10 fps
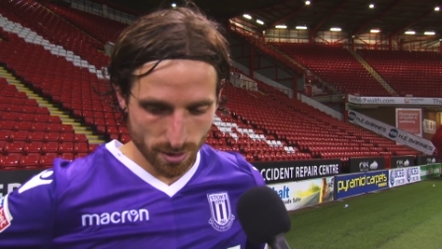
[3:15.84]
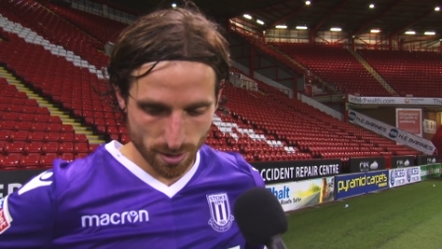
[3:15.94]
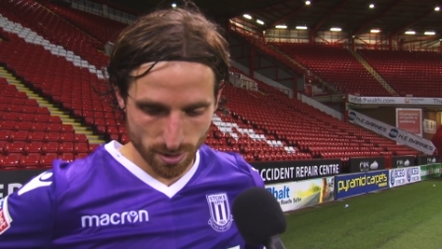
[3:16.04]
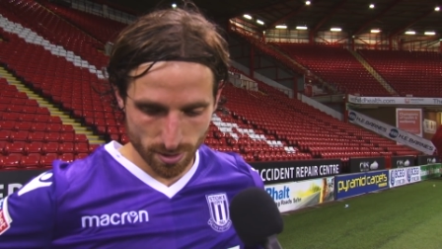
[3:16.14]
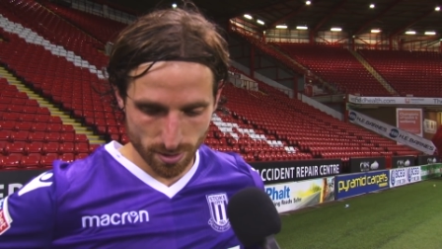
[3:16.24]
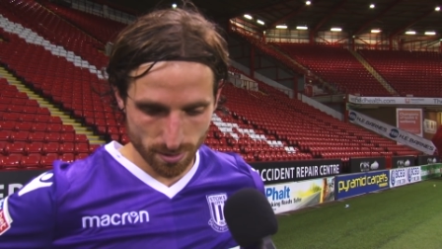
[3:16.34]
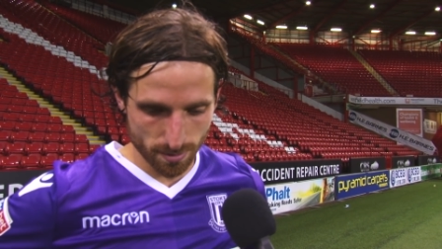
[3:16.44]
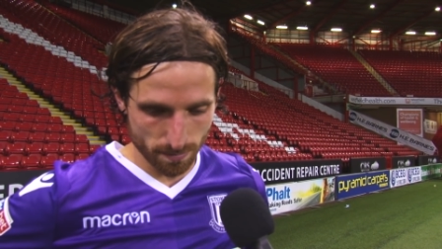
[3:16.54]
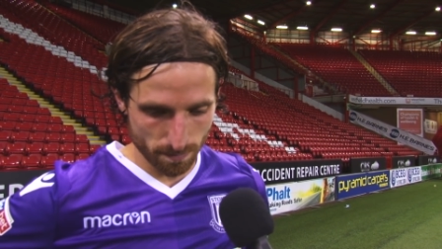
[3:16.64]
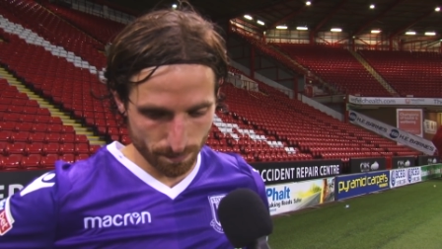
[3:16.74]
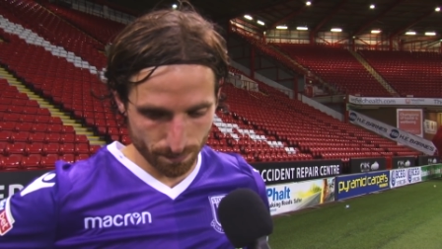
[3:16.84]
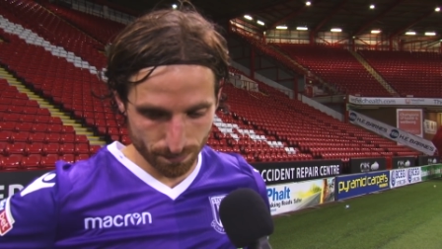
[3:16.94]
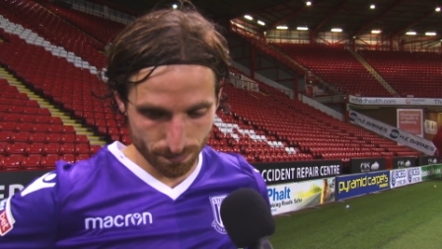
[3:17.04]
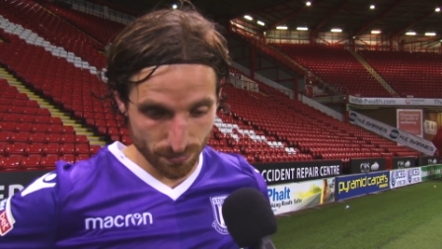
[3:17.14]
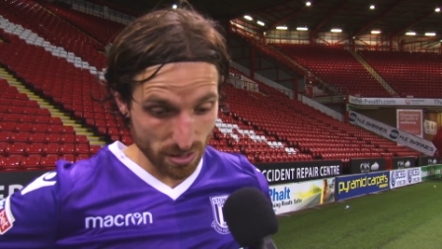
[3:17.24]
um,
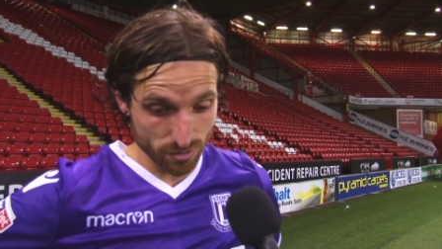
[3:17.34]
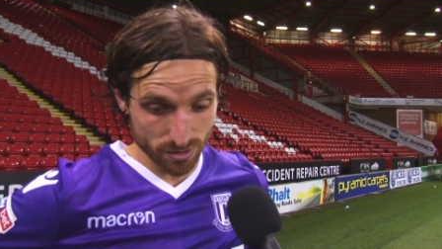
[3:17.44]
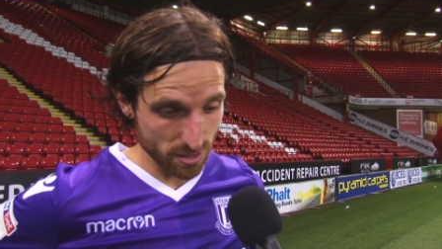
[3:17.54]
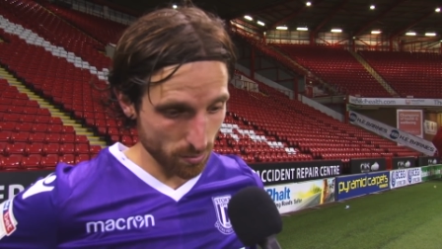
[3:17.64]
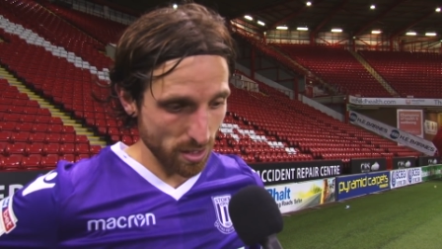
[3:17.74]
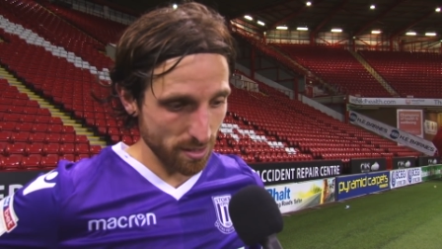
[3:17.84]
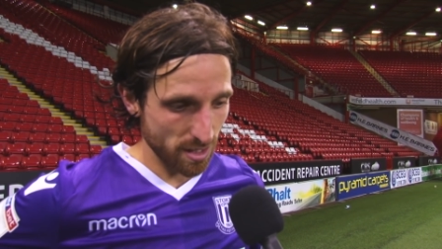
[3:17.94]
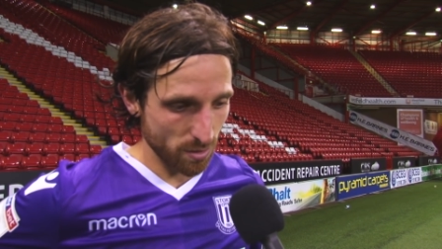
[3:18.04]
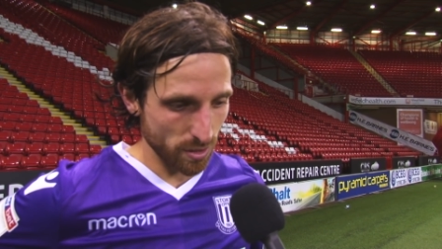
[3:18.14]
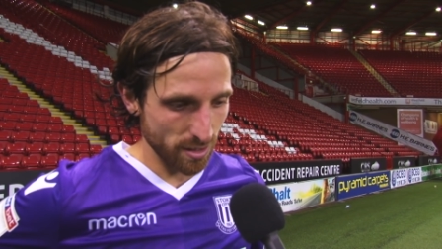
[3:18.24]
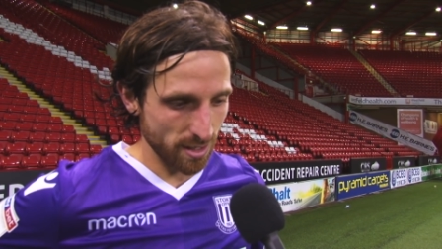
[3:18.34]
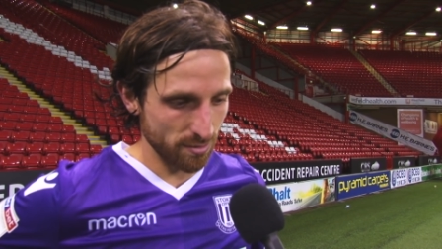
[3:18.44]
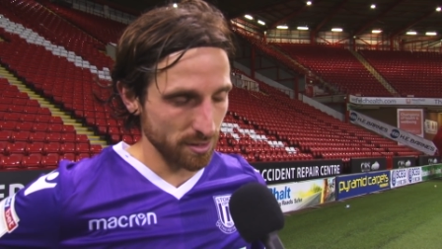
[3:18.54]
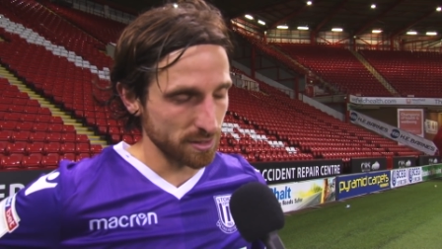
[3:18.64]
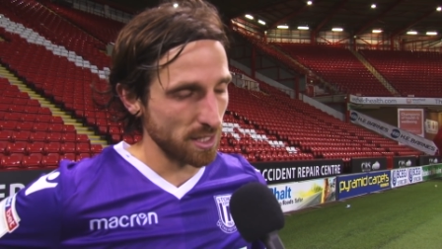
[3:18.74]
yeah, you can see why they are where they
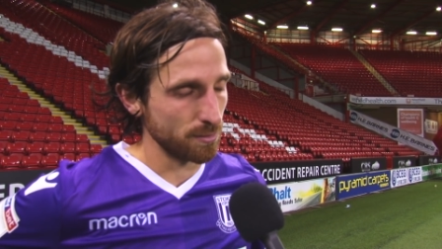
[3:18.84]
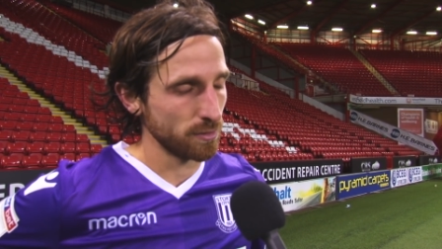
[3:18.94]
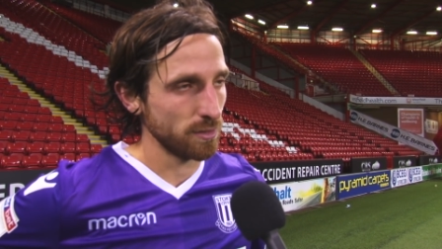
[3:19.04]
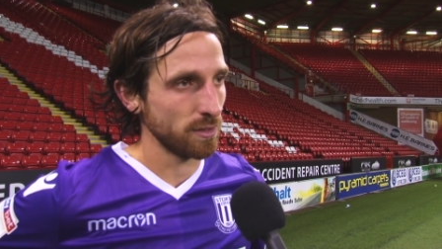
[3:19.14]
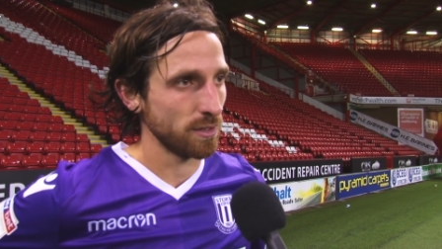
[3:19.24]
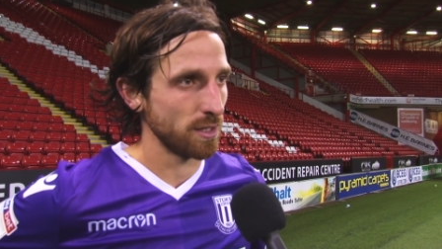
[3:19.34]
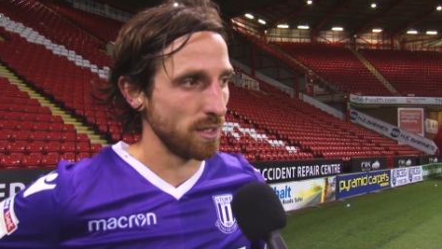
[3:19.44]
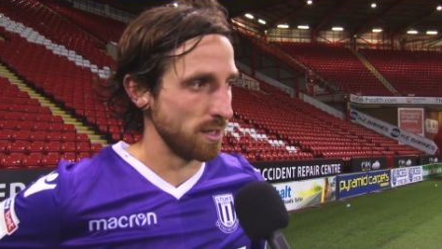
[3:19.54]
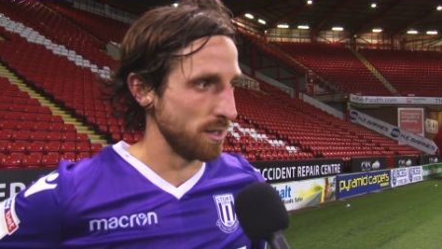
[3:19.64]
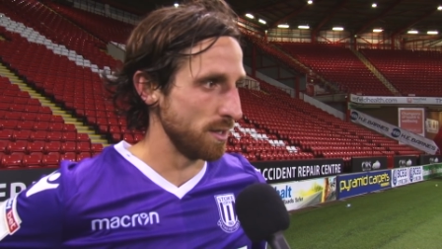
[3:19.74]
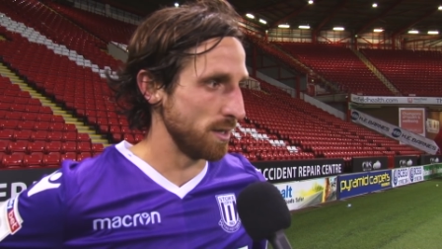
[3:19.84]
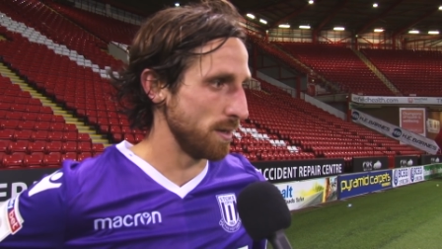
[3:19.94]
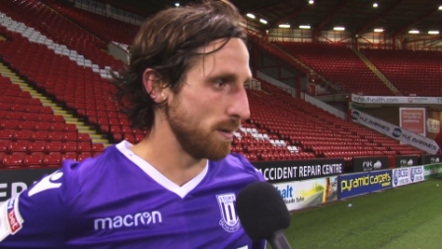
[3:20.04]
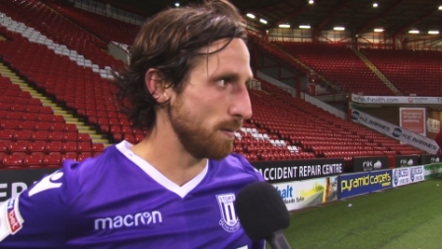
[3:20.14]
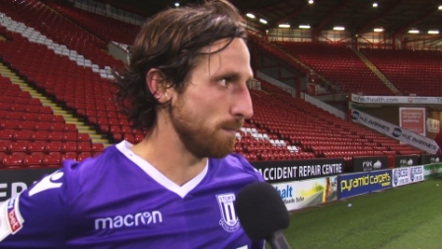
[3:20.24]
are in the table.
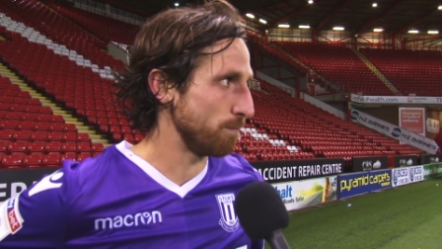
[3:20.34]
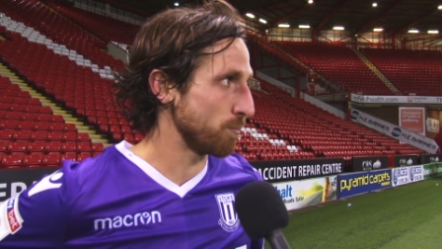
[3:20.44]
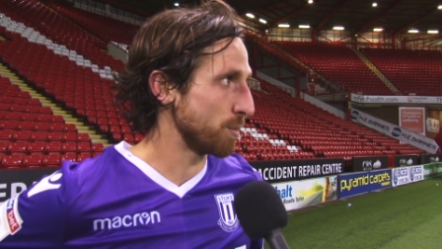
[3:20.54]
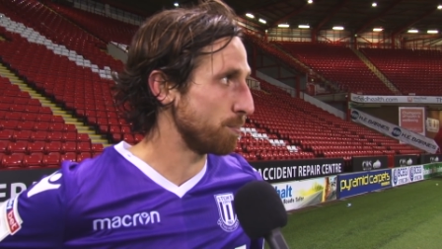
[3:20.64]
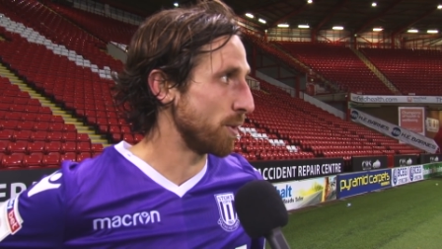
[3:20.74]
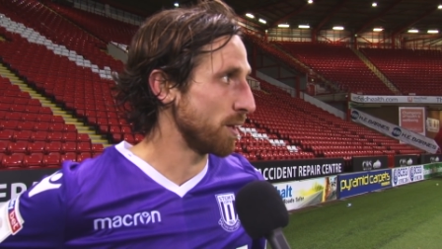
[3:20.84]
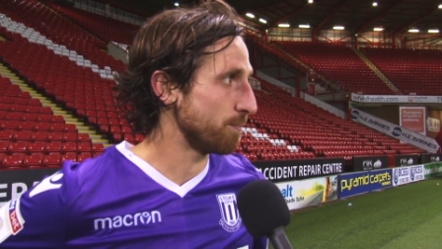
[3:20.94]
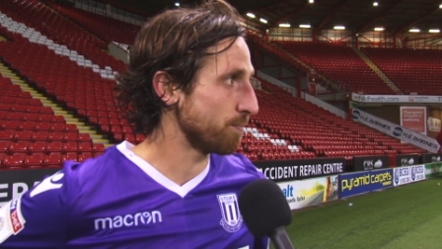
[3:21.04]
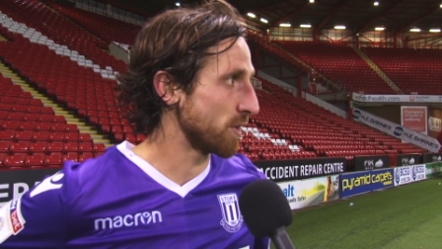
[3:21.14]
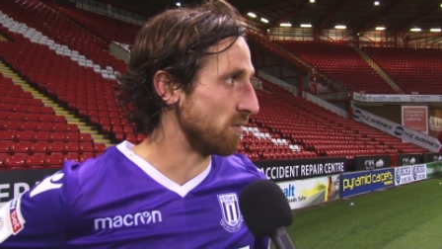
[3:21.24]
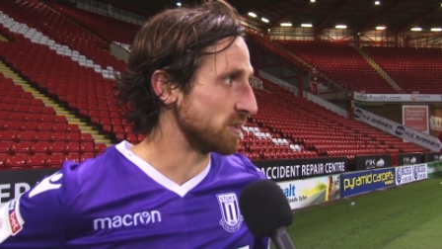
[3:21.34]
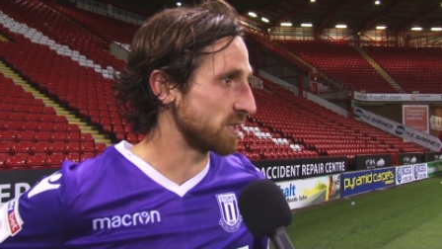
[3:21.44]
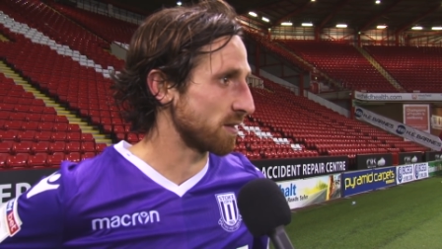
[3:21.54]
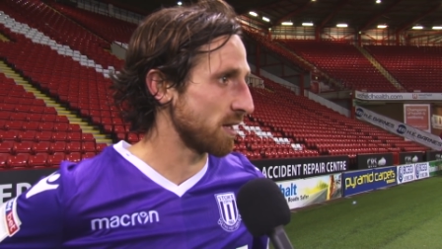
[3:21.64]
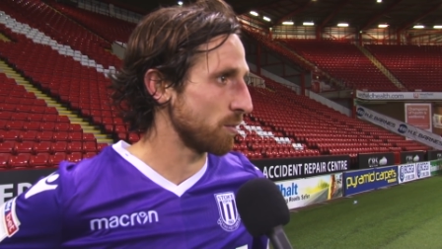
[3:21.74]
Um, but having
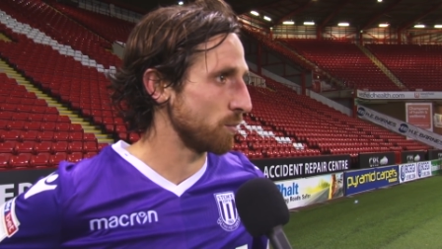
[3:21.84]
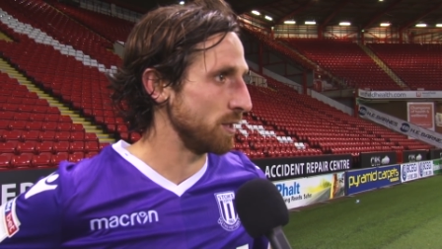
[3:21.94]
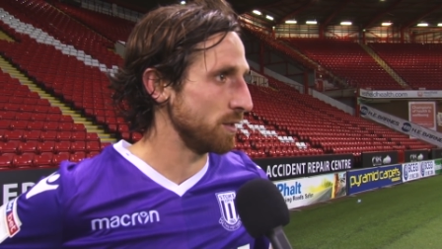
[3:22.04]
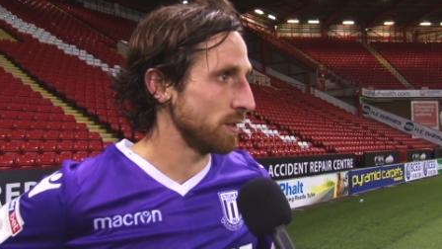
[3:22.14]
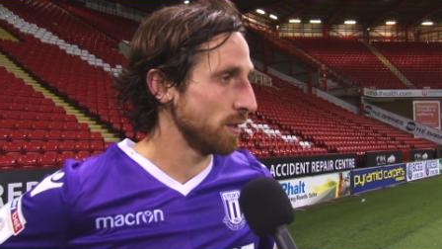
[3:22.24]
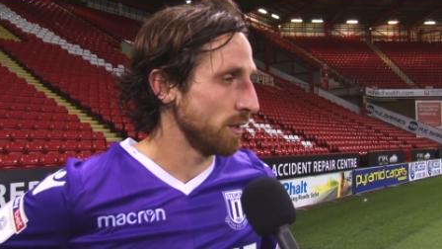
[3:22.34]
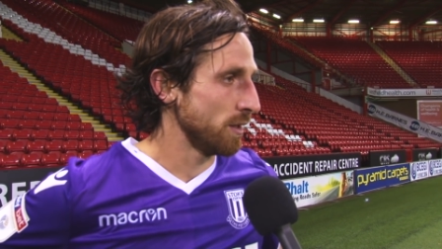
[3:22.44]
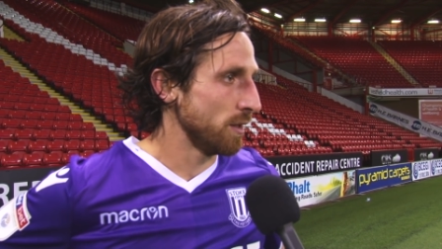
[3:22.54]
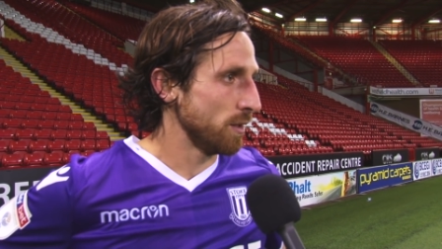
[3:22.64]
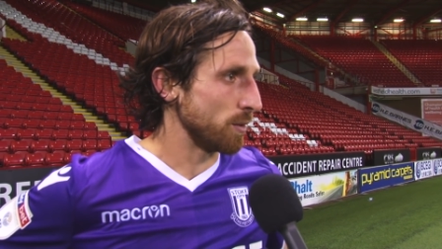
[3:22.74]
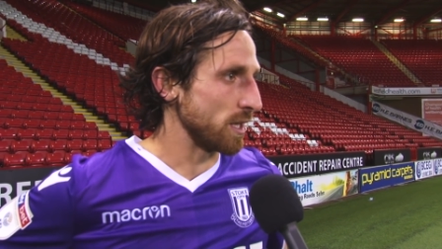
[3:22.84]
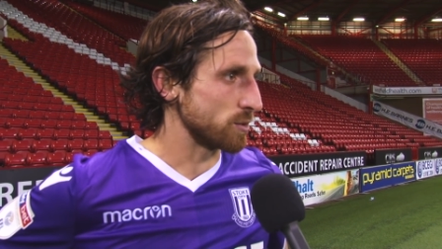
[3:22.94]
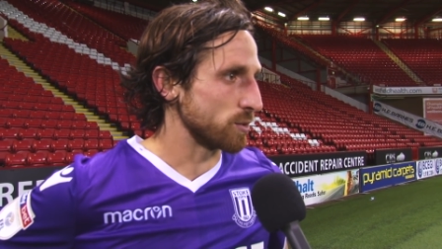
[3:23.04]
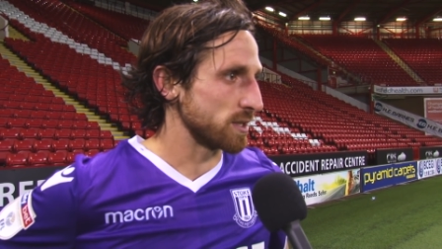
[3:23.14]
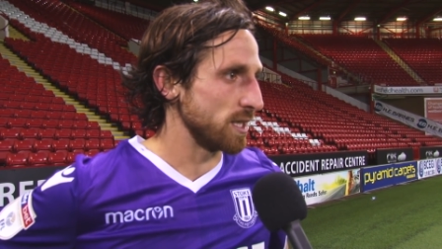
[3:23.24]
said that, we we're getting
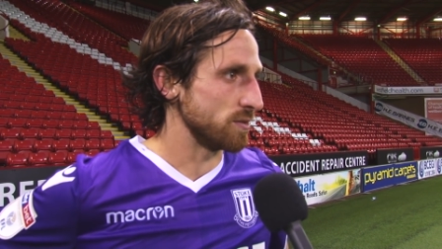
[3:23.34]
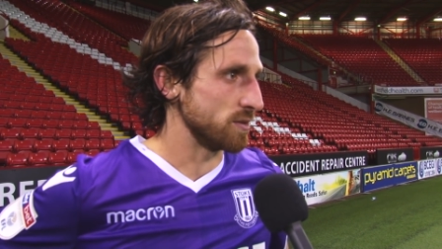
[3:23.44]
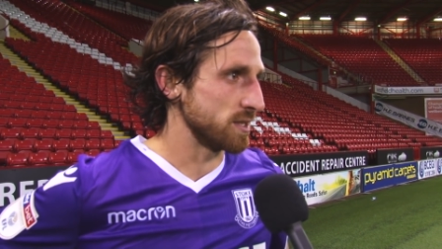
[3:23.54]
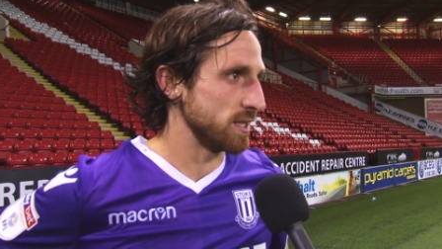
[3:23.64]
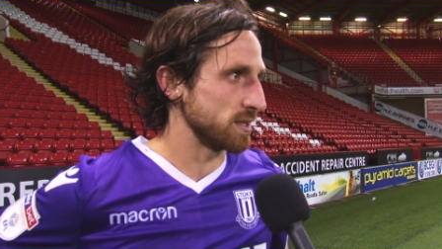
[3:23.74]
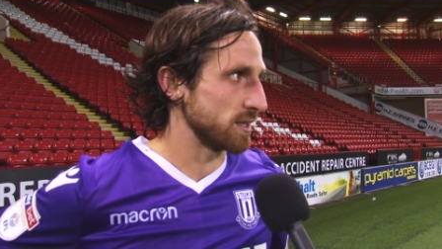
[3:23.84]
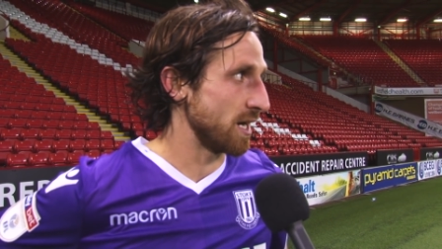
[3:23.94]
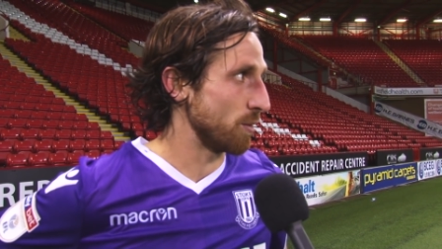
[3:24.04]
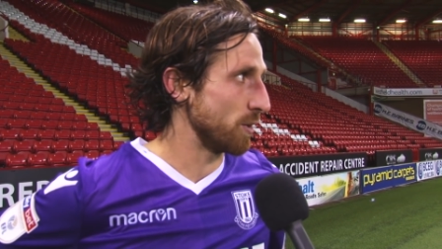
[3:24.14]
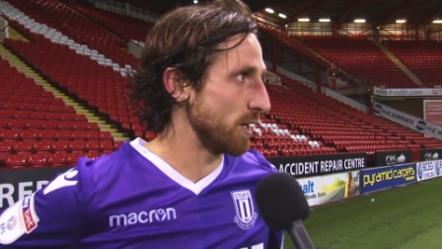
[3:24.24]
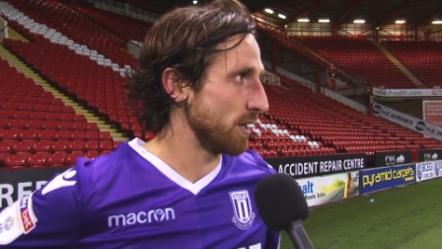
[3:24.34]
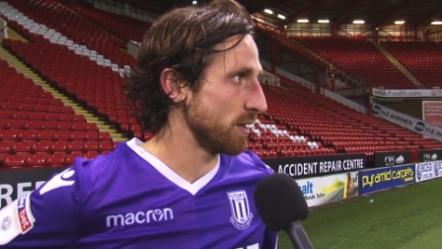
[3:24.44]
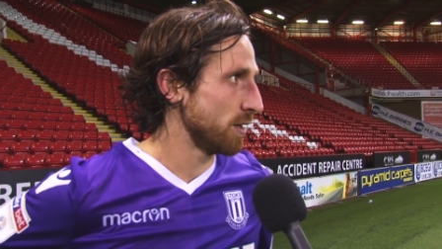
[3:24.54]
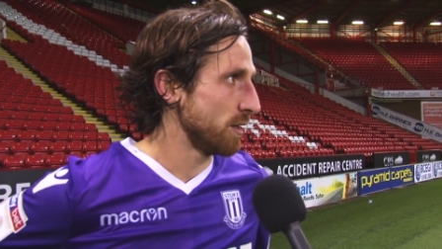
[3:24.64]
to a stage of the season now where